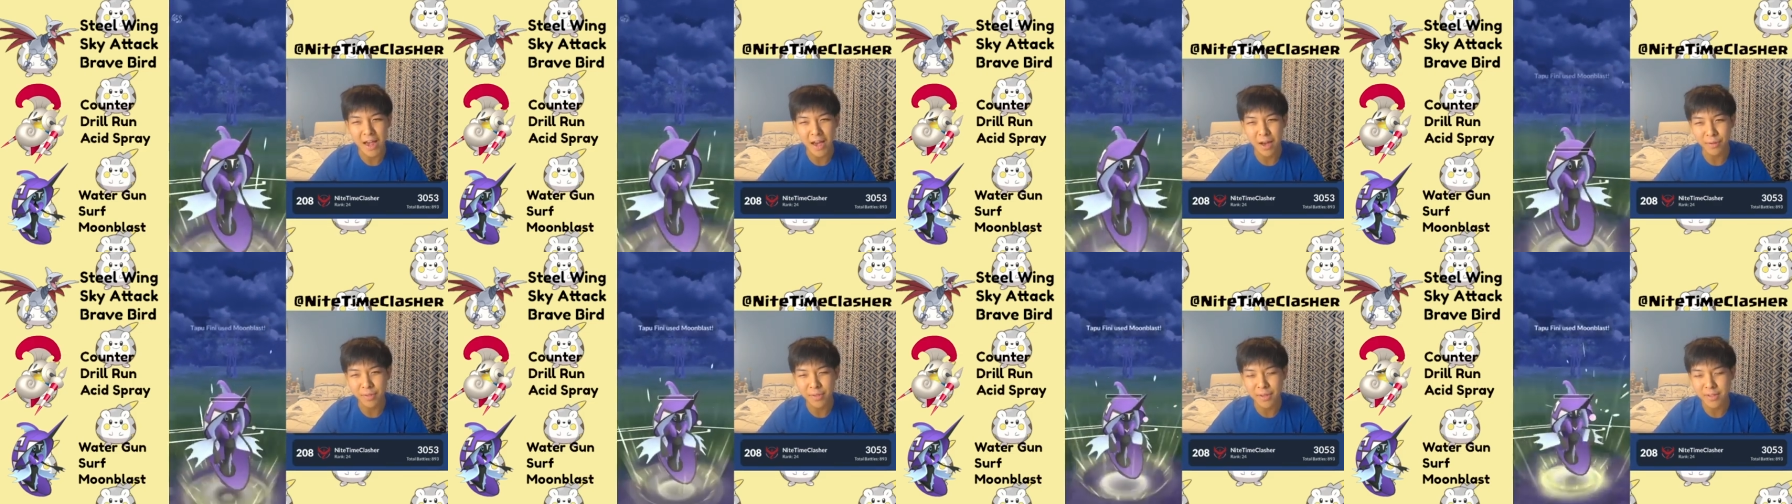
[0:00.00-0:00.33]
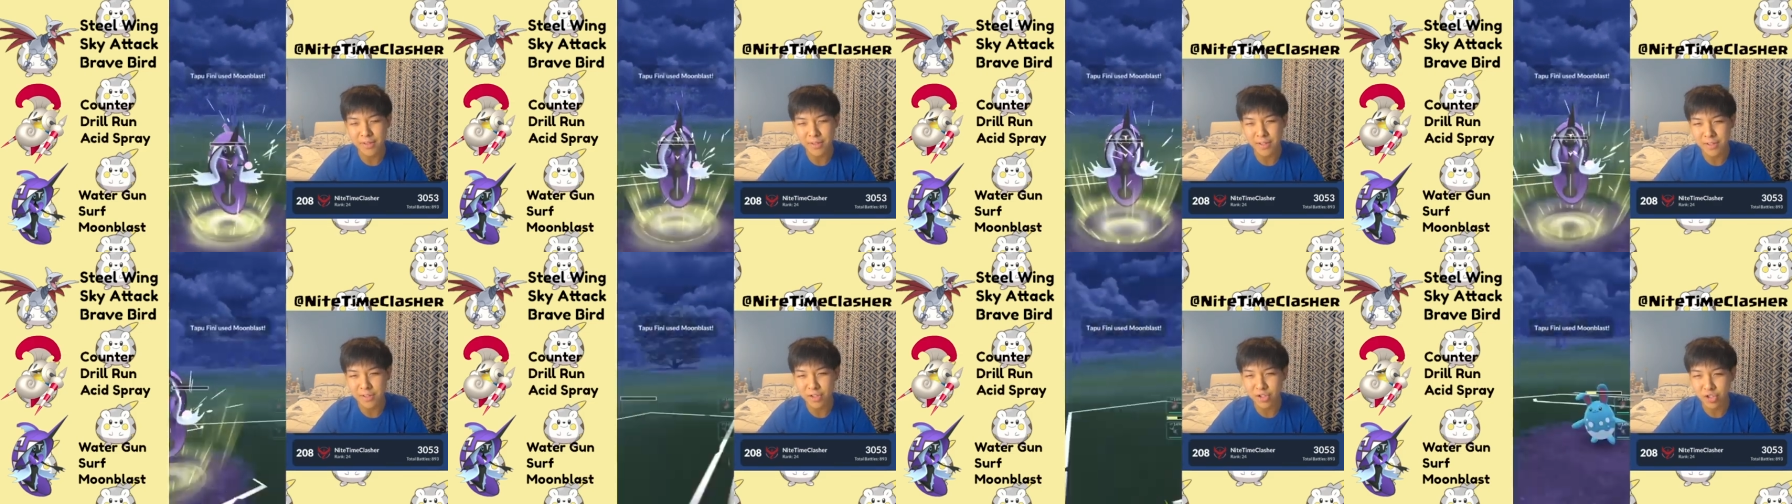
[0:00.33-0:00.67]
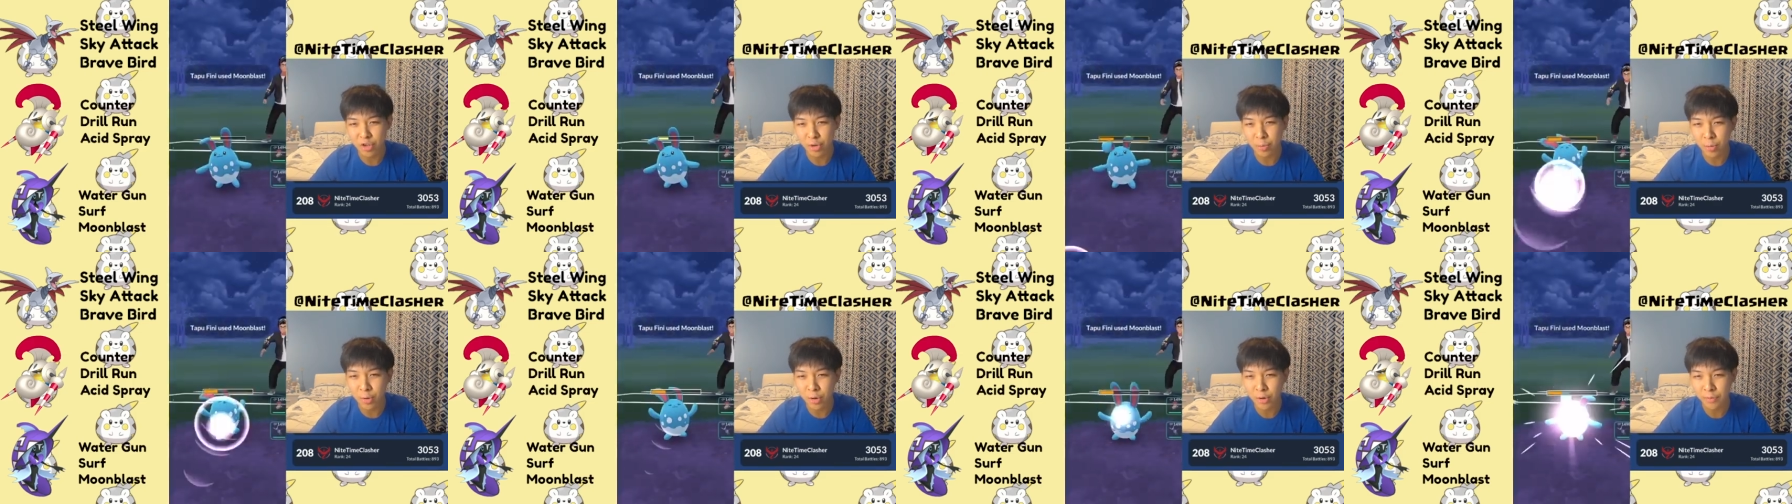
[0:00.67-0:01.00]
out this
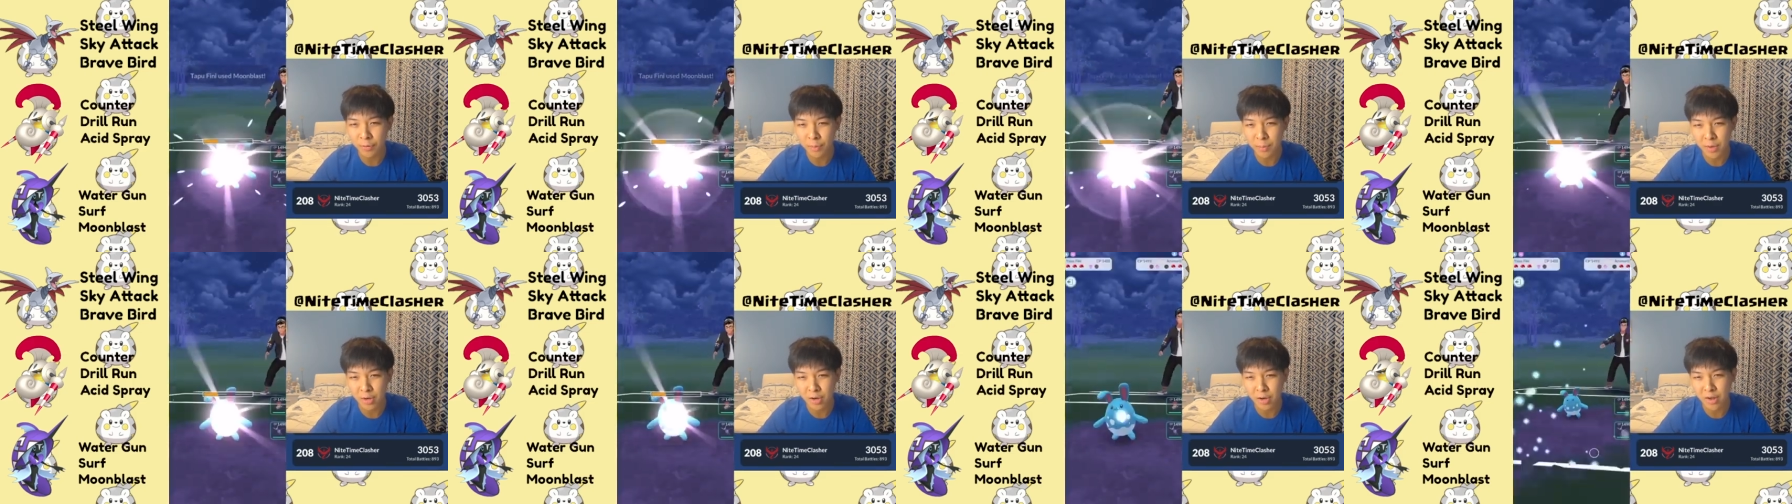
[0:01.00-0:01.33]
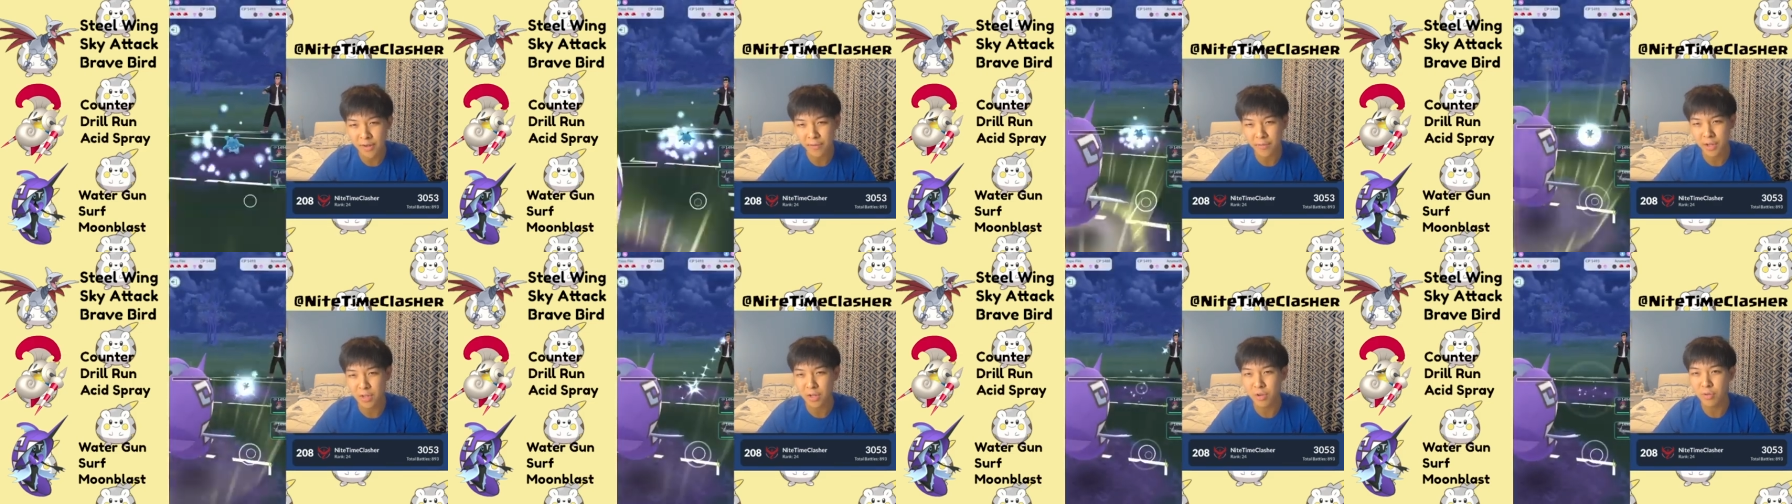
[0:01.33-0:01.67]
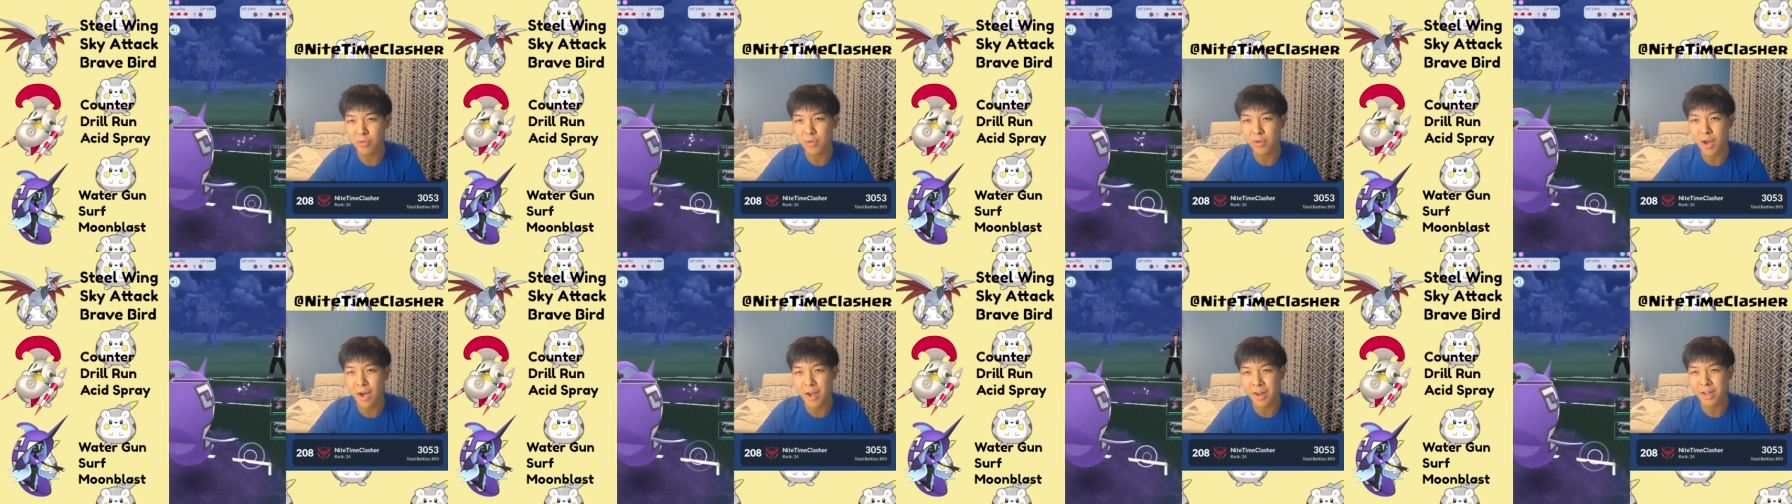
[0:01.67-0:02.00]
Azumarill from here if they do
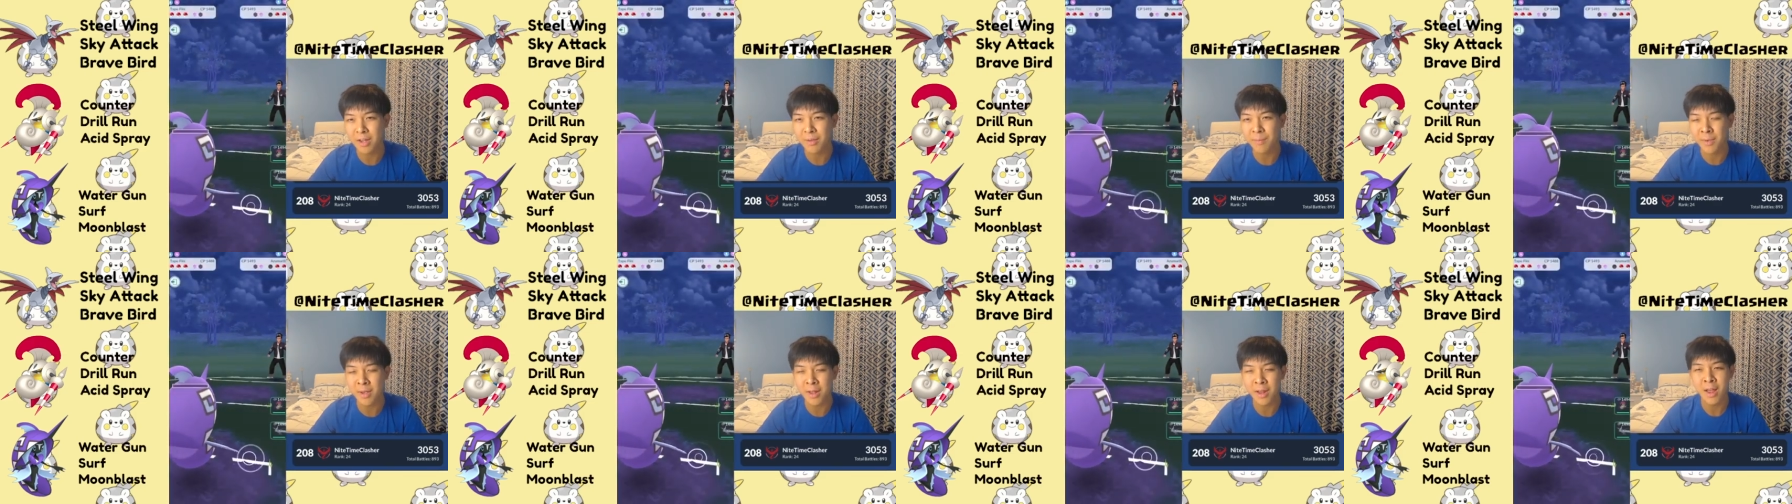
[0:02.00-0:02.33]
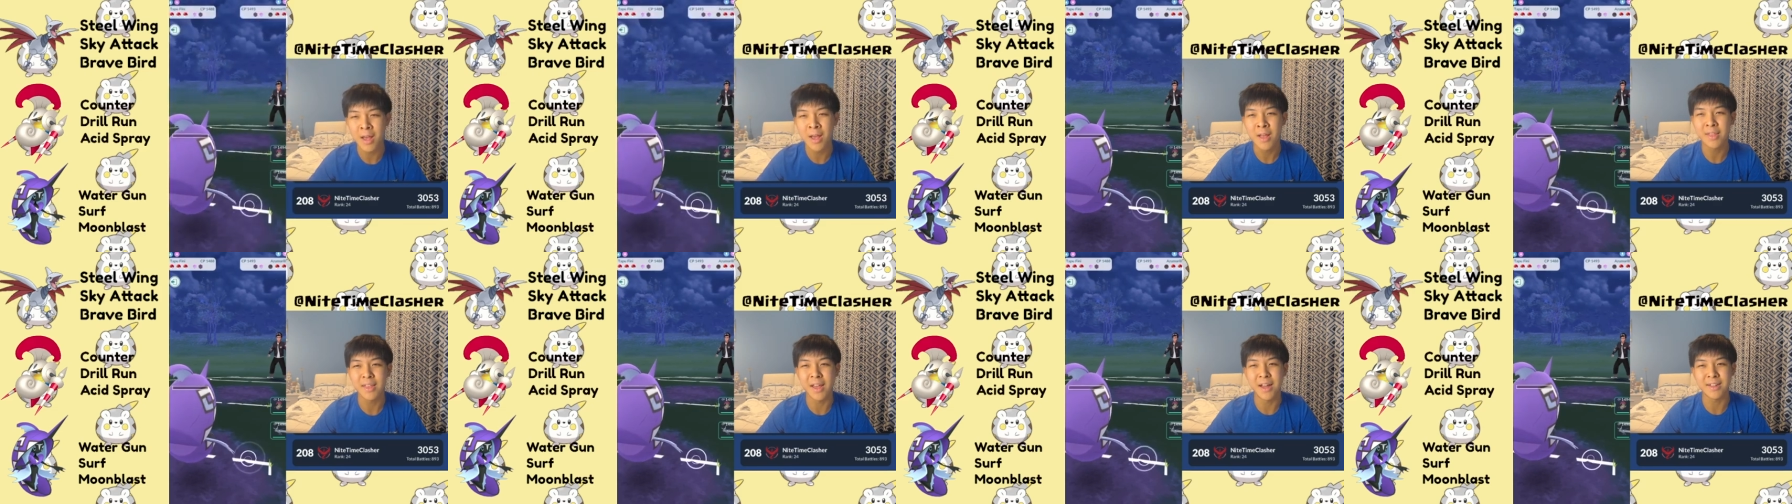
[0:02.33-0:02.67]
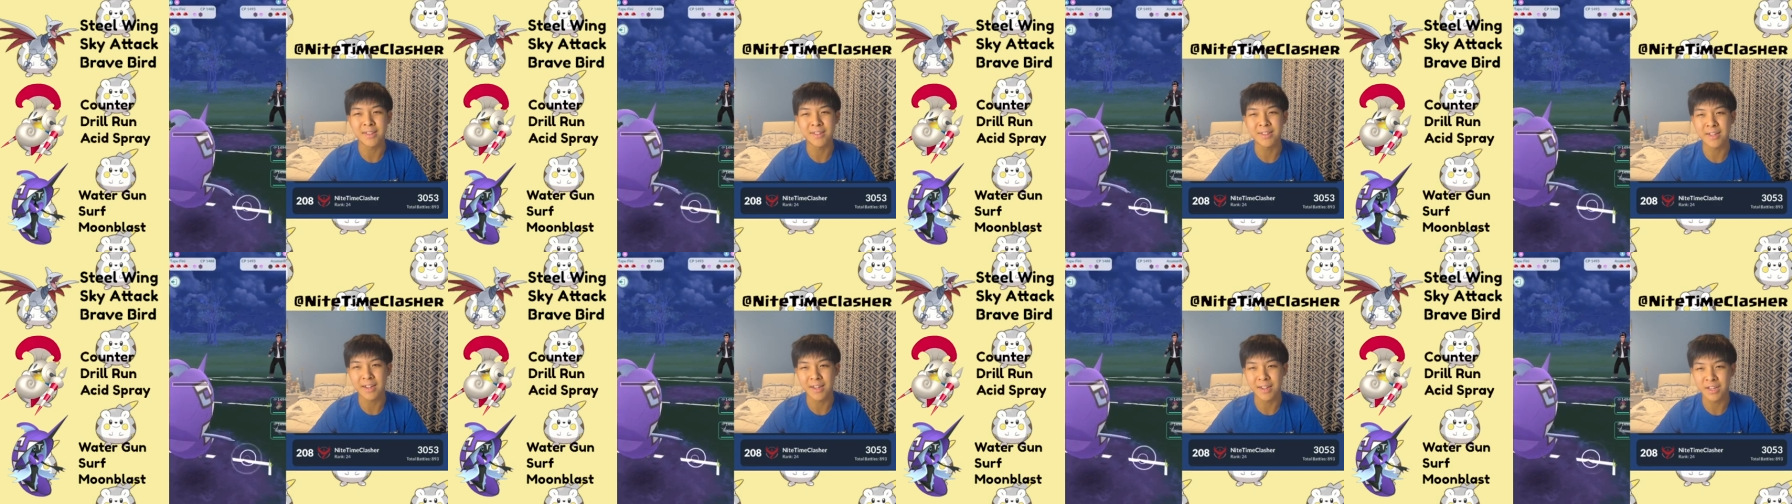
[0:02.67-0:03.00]
not commit that
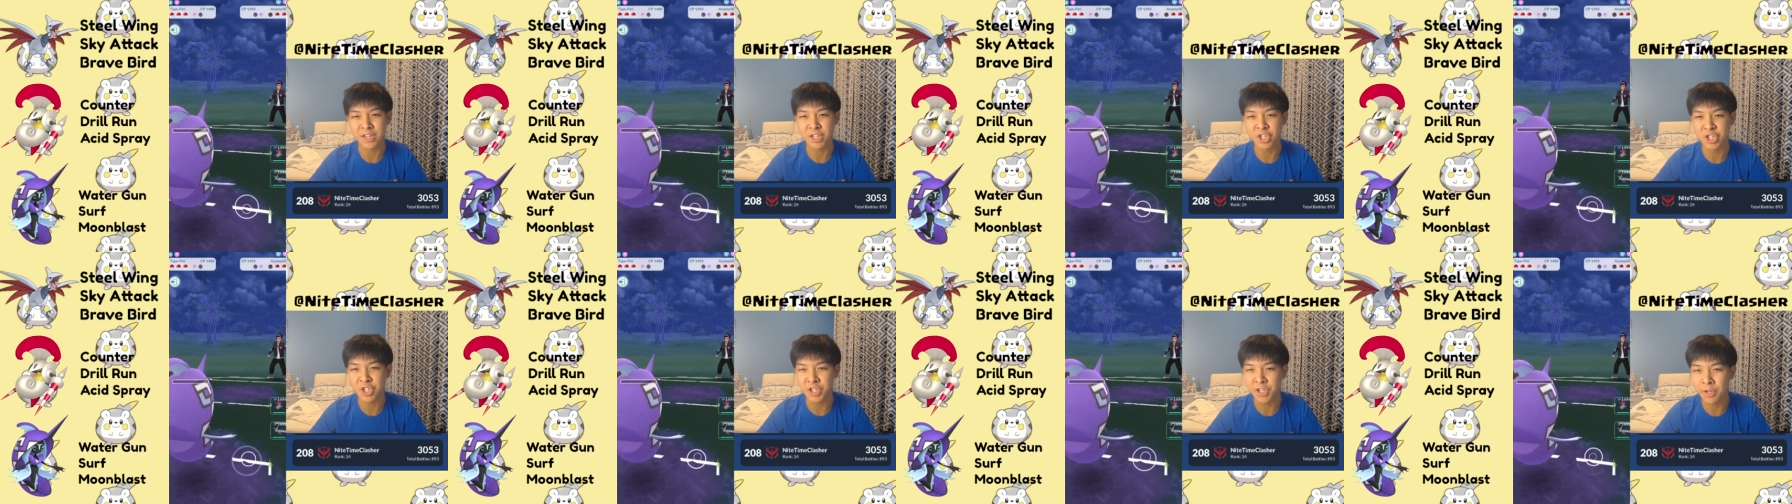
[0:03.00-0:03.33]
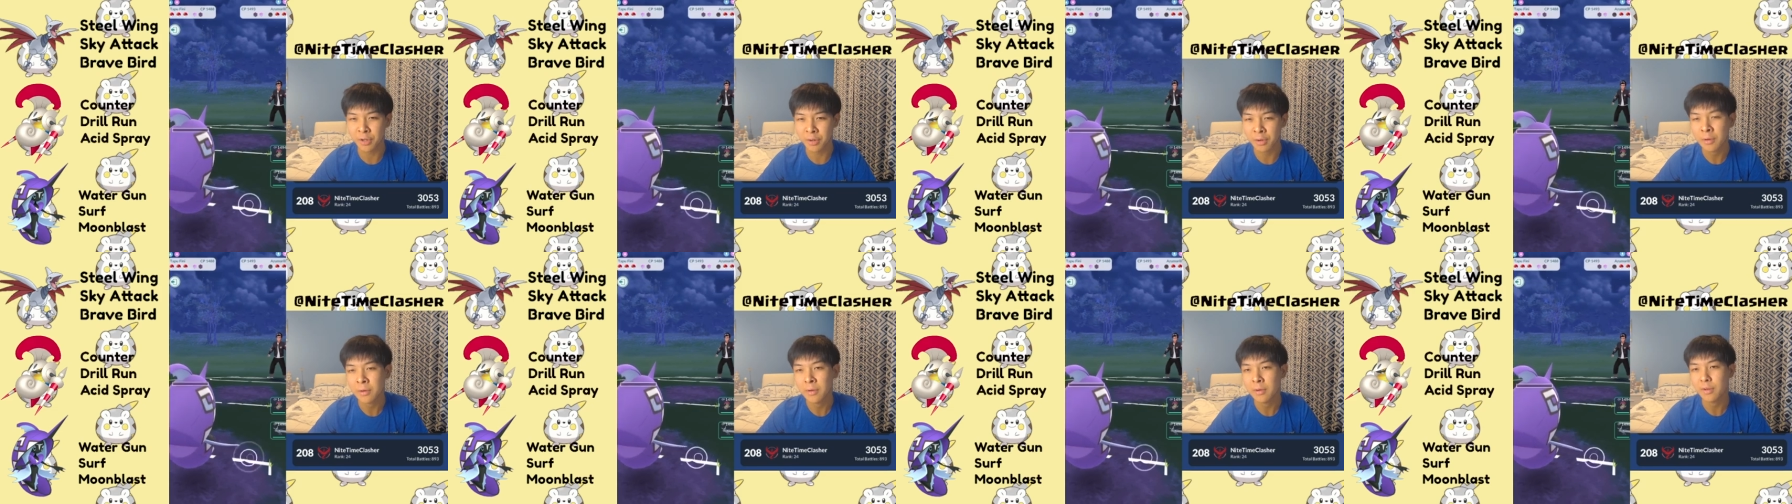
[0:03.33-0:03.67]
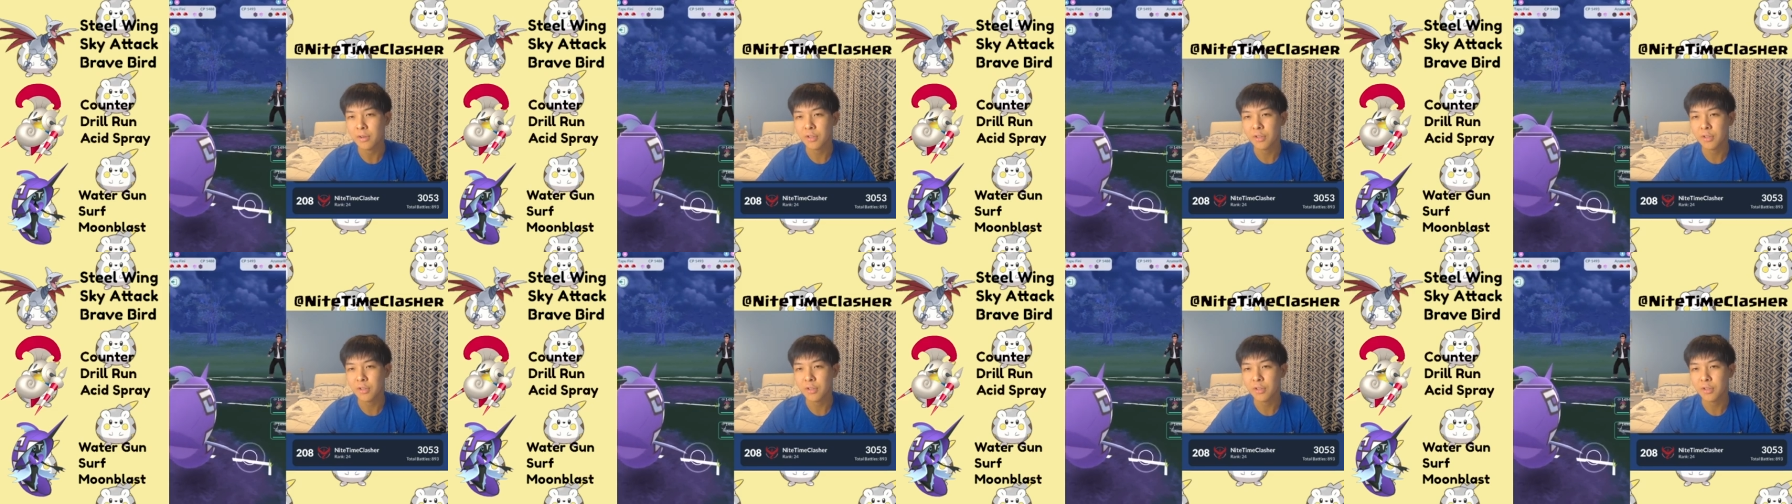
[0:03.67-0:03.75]
second shield.